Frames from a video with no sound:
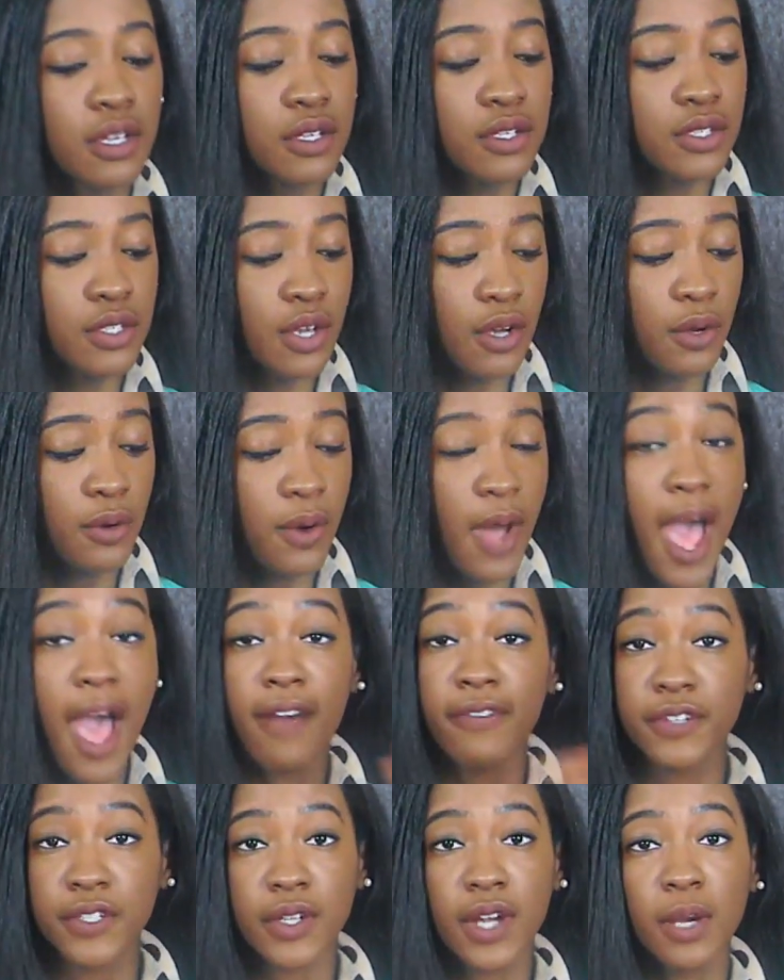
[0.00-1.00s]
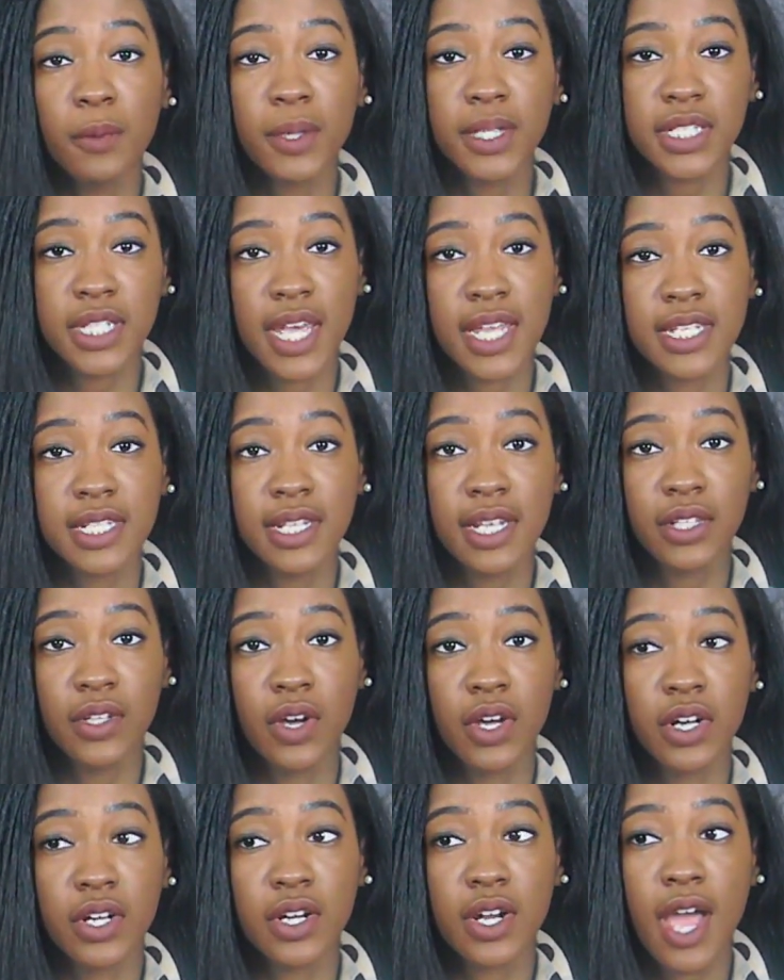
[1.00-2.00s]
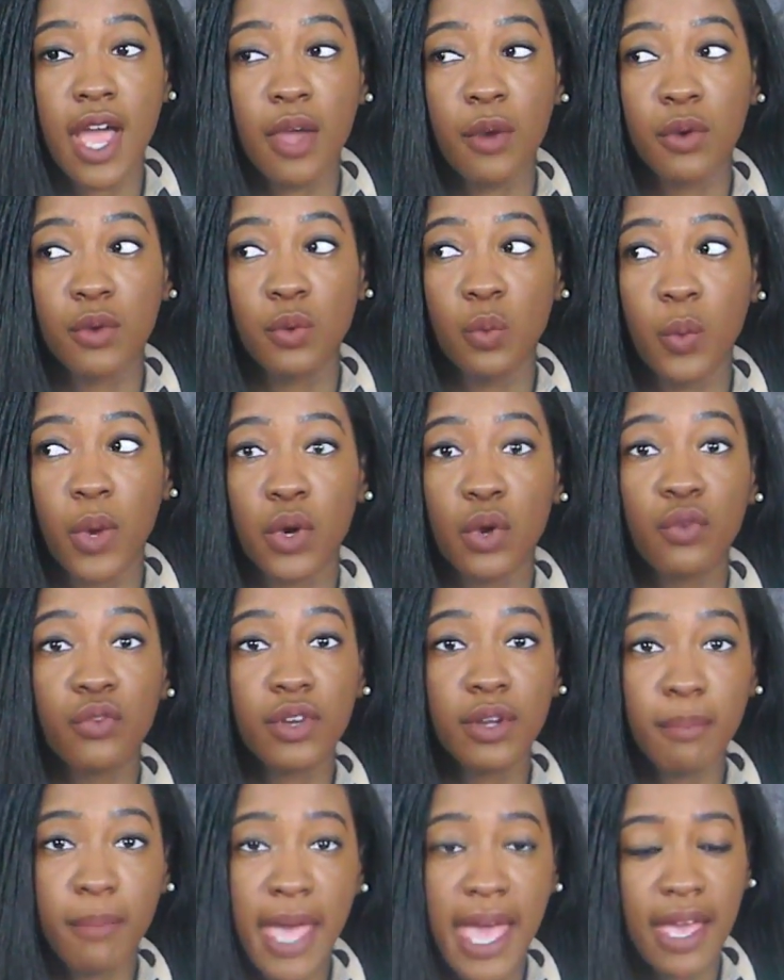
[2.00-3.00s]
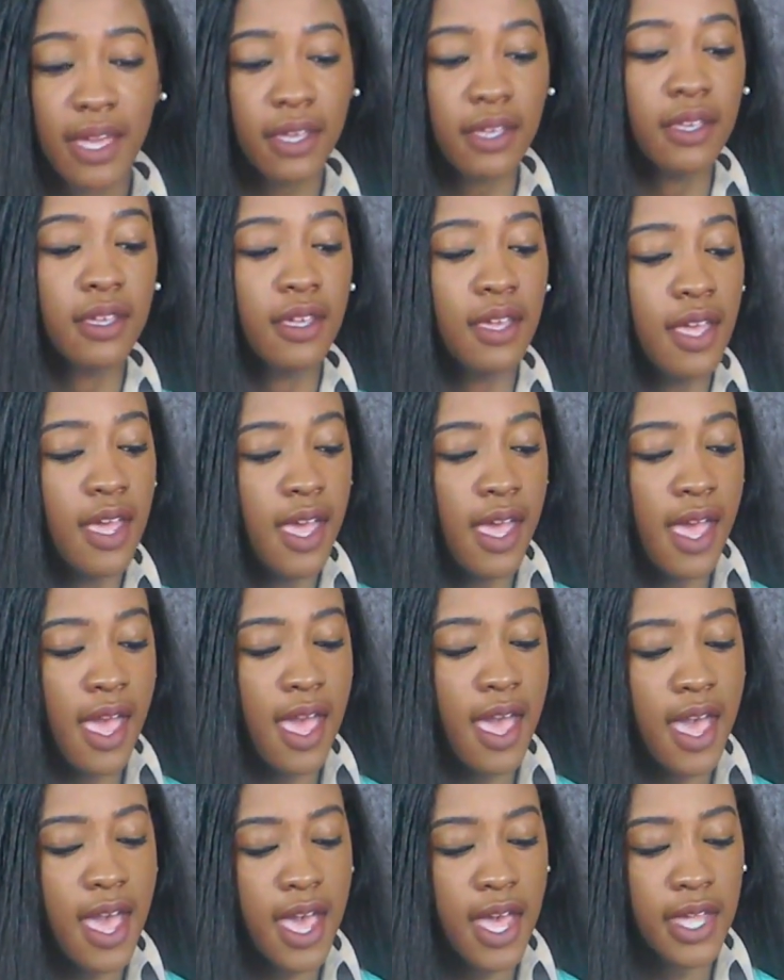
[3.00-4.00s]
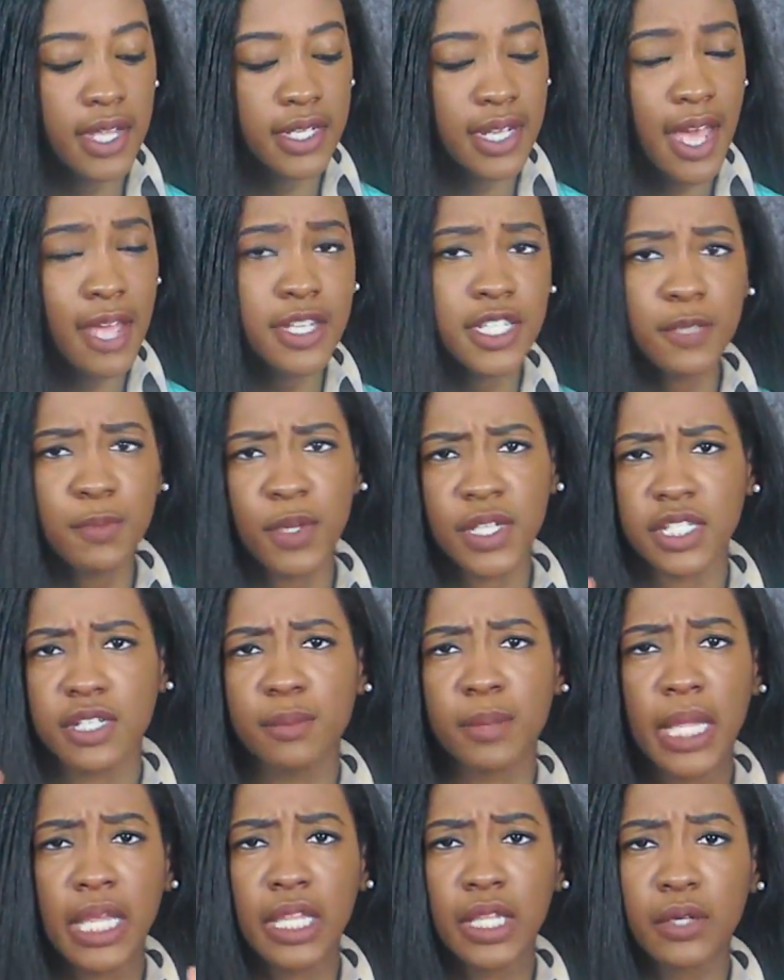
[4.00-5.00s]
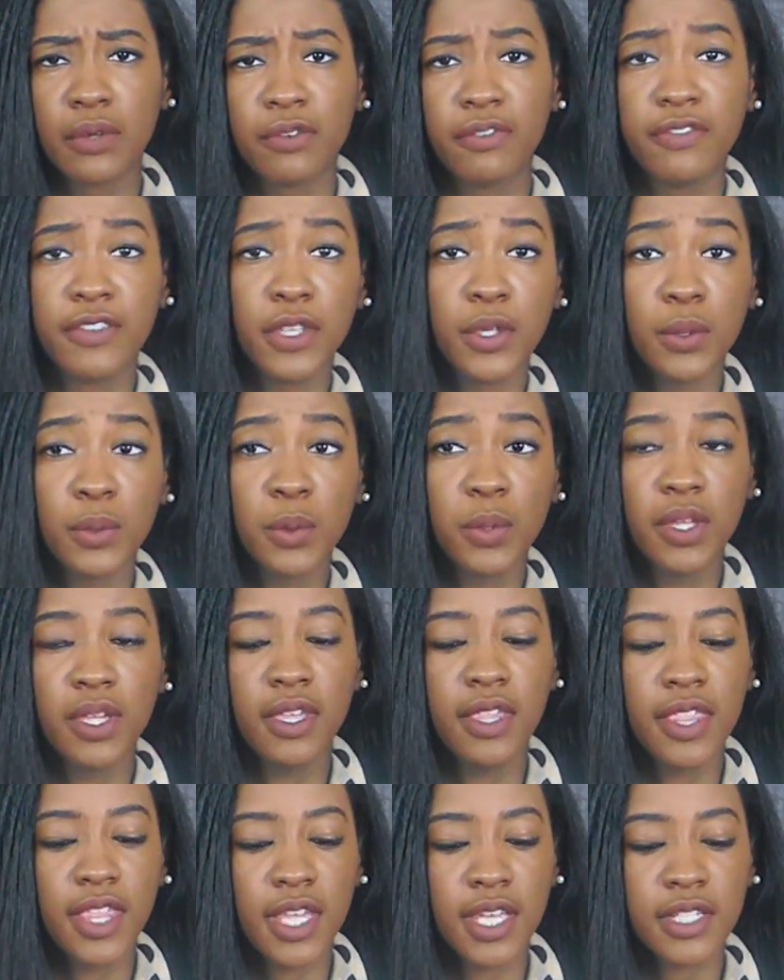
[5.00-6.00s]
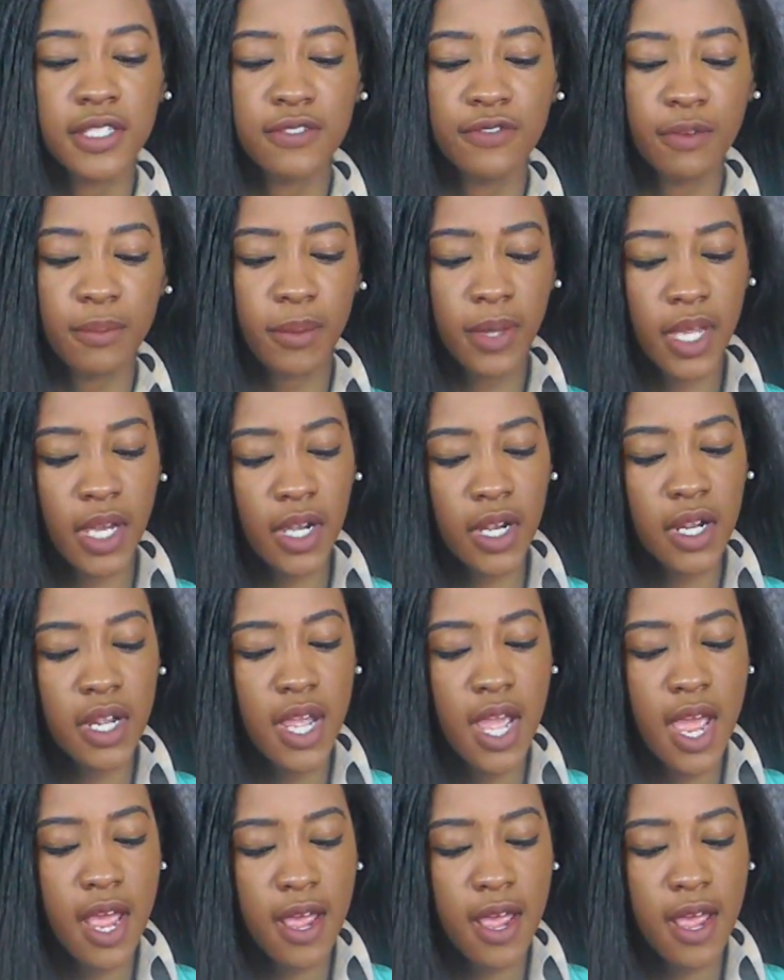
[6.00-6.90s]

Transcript: So after I went to Estee Lauder, I went over to MAC and I just picked up like a little few things from there.